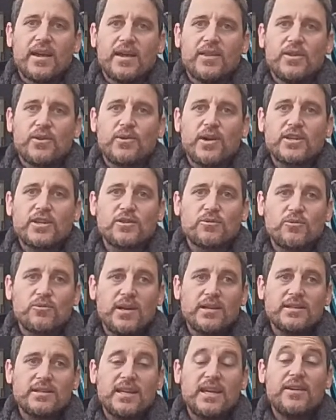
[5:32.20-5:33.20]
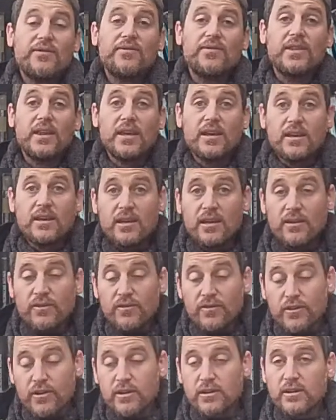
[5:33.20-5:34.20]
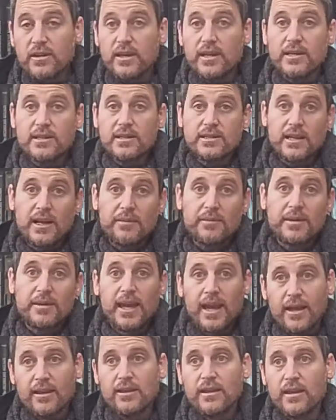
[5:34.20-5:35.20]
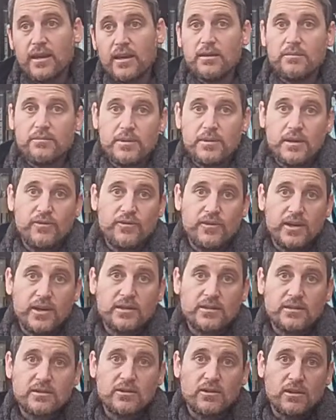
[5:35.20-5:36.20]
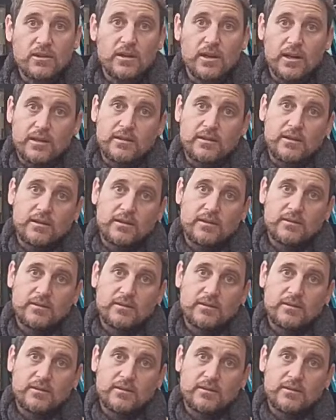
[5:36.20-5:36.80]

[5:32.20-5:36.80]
The question was, if they convert to Islam, can they be fixed or not?